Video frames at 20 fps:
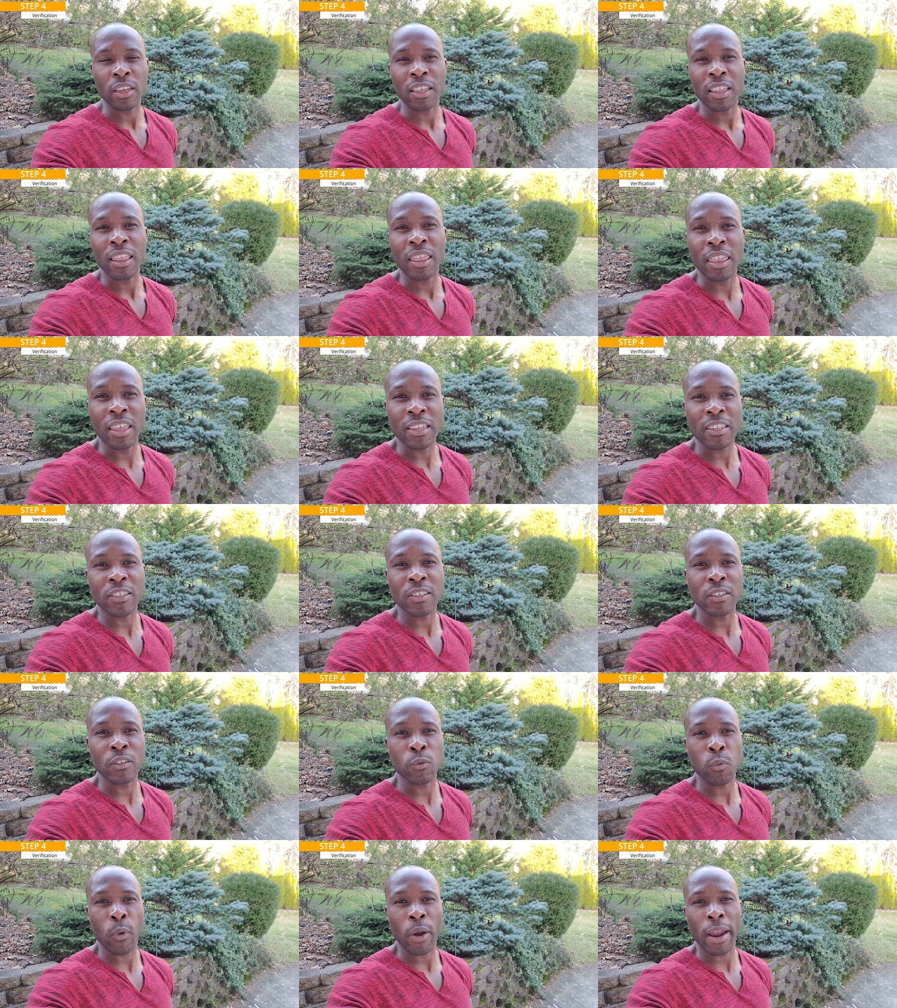This
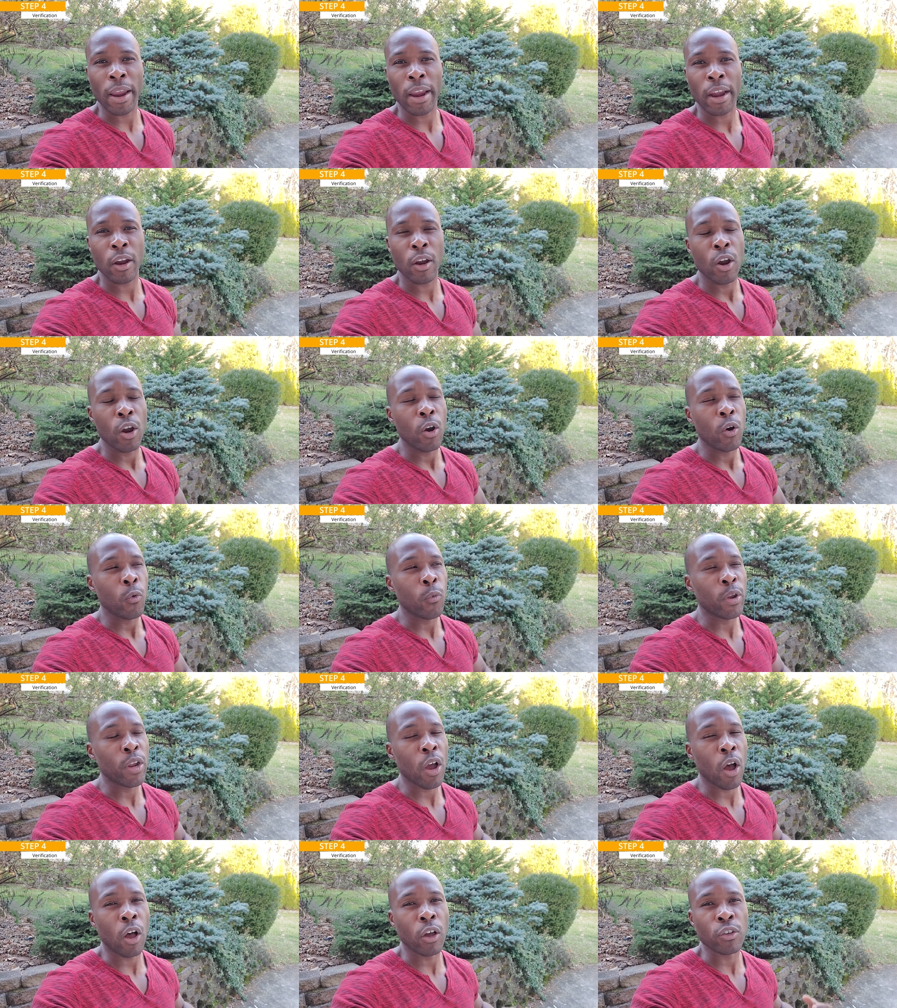is where
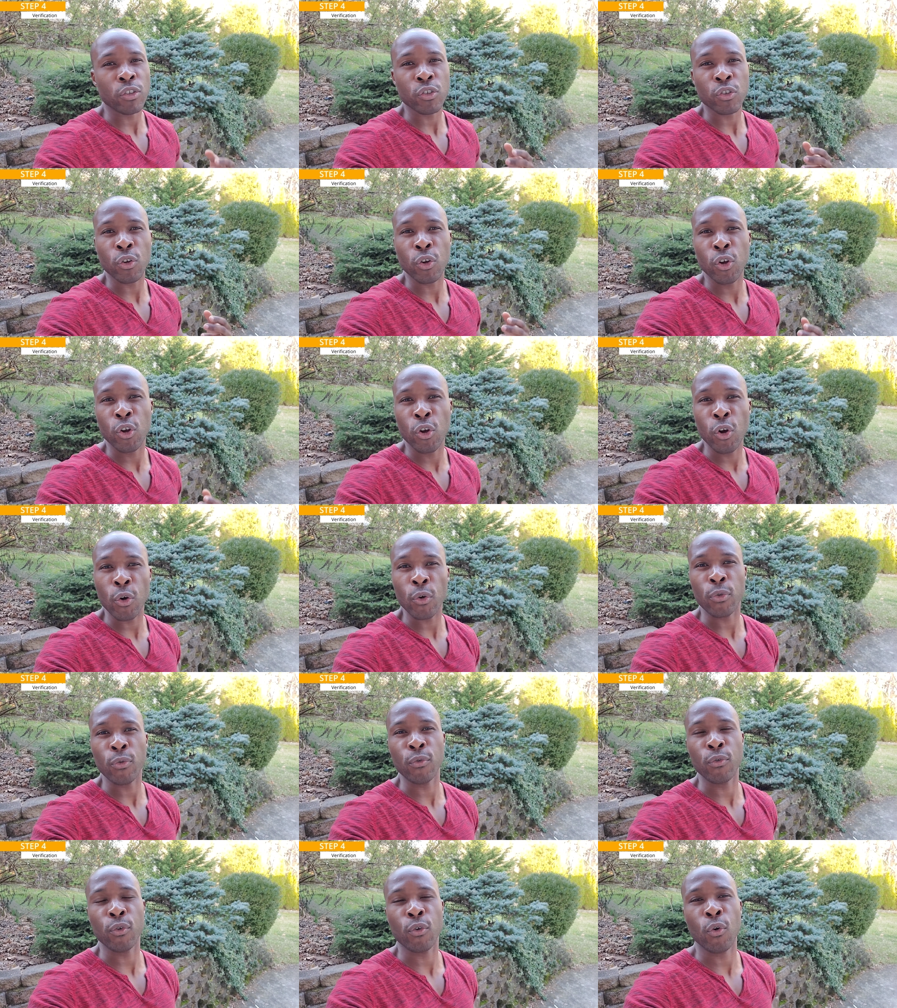we also go
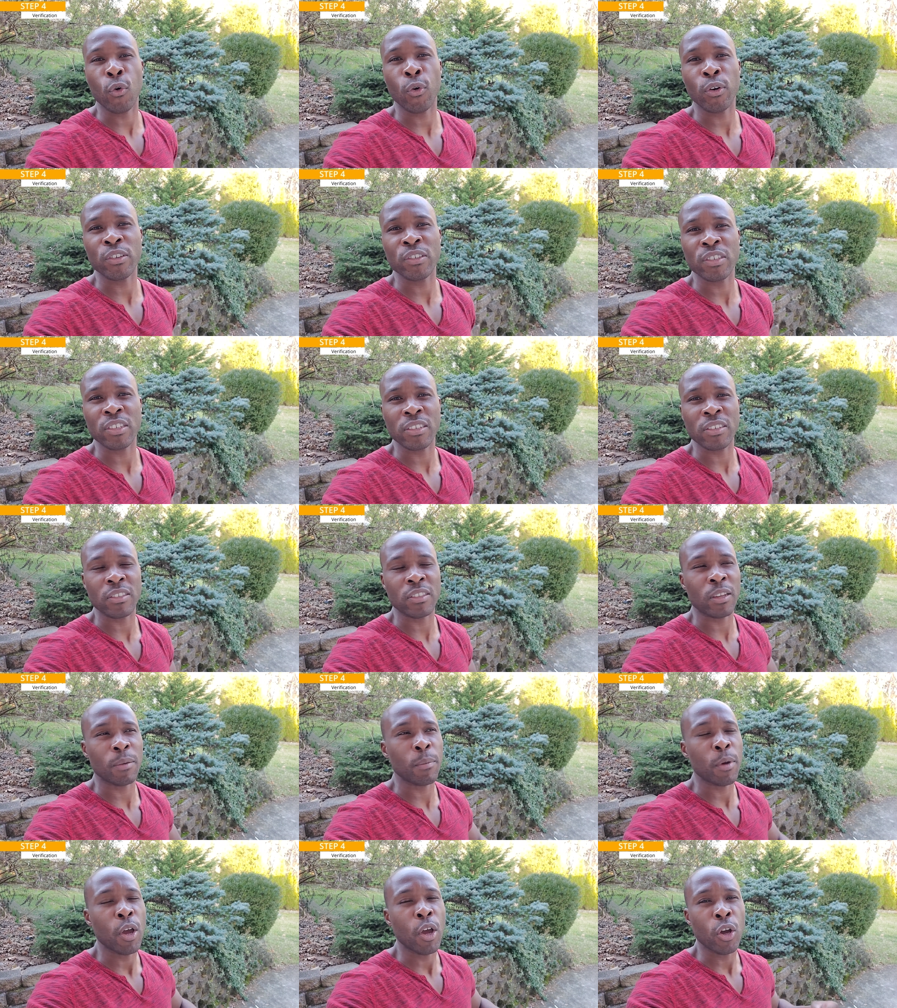through the court
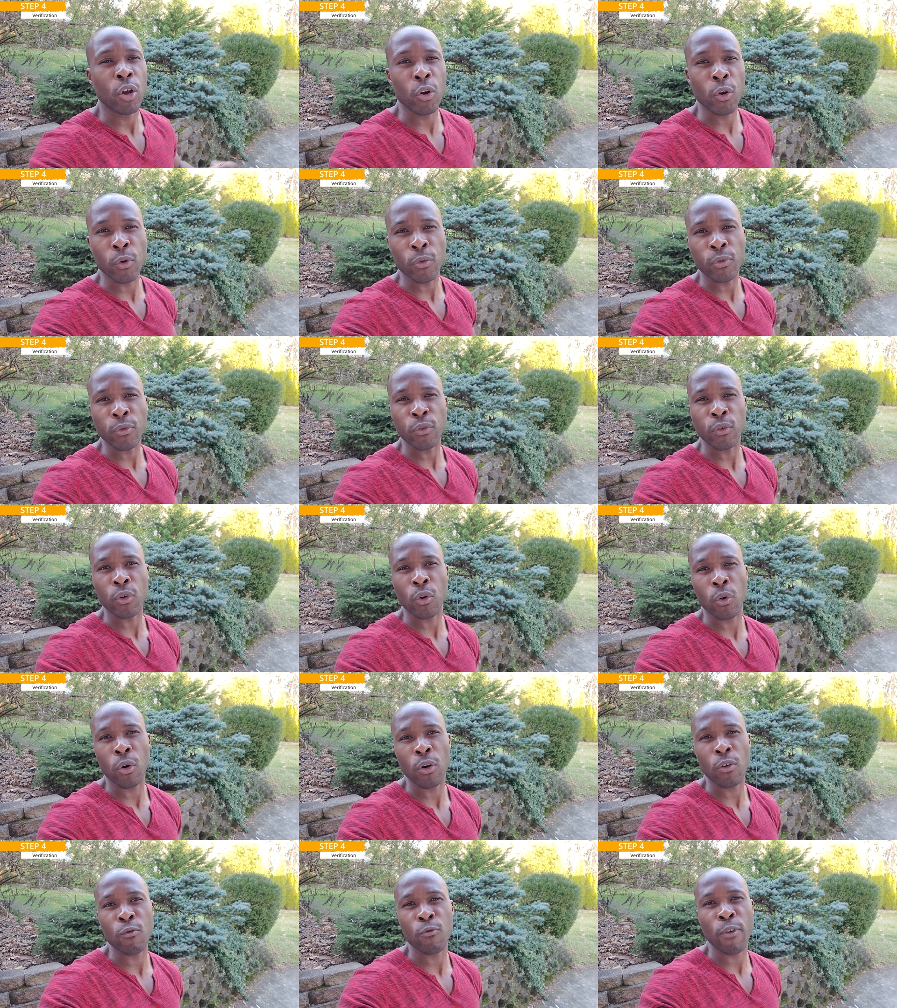system, go through the
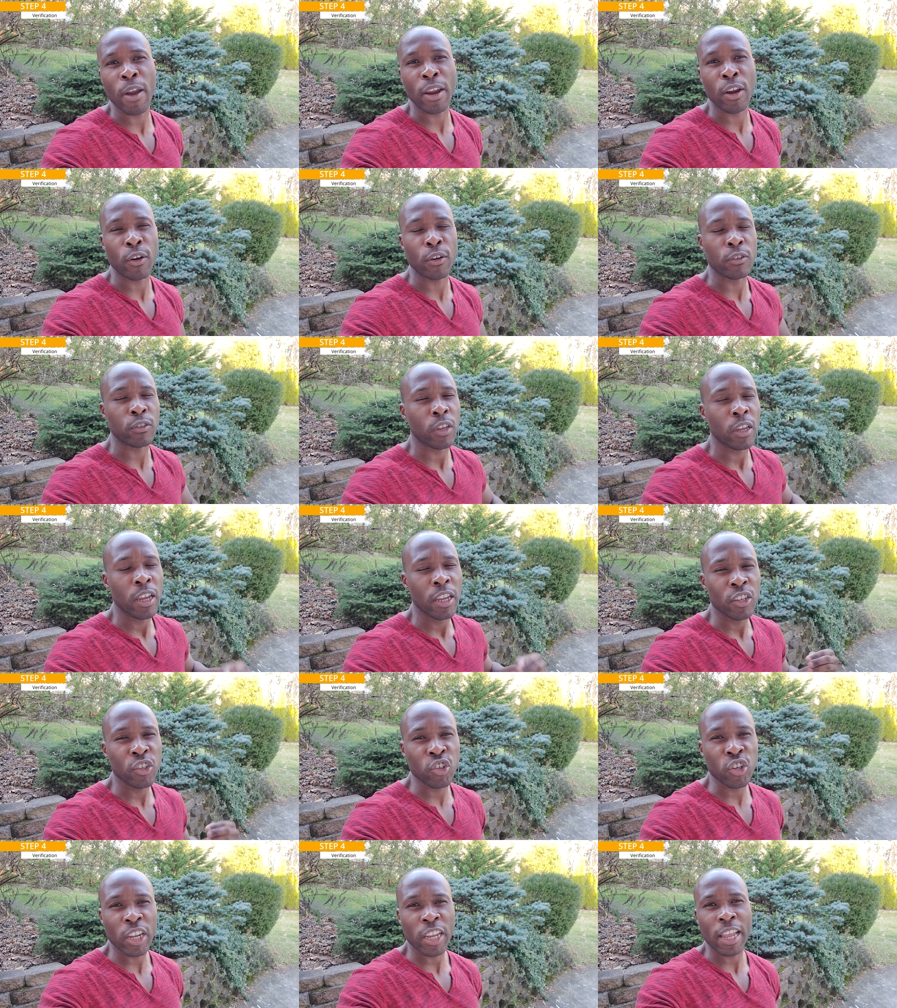court records,
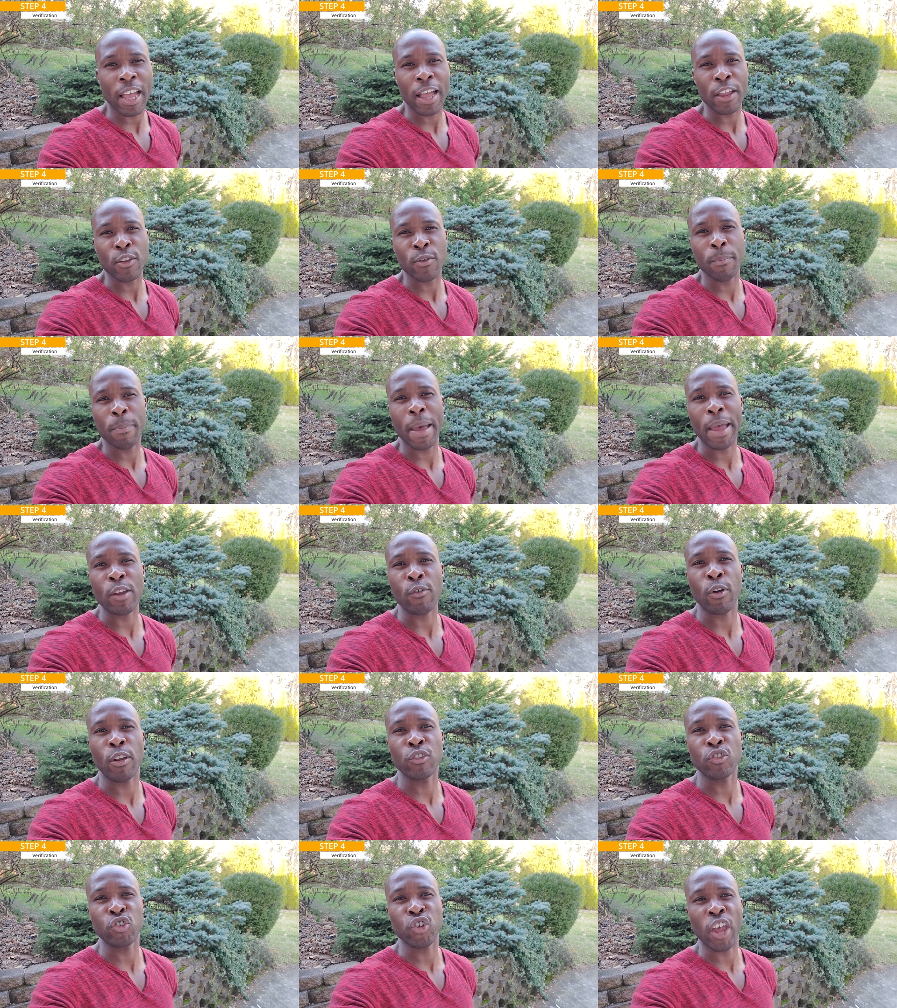check out your
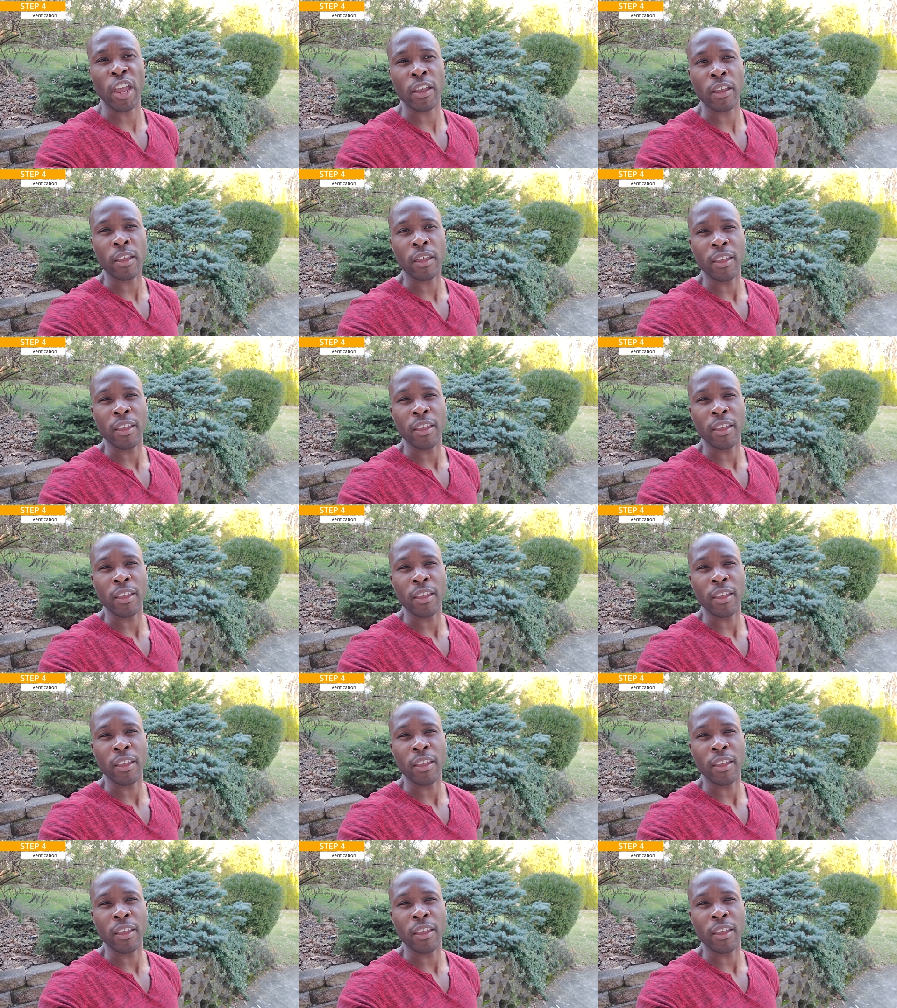background check.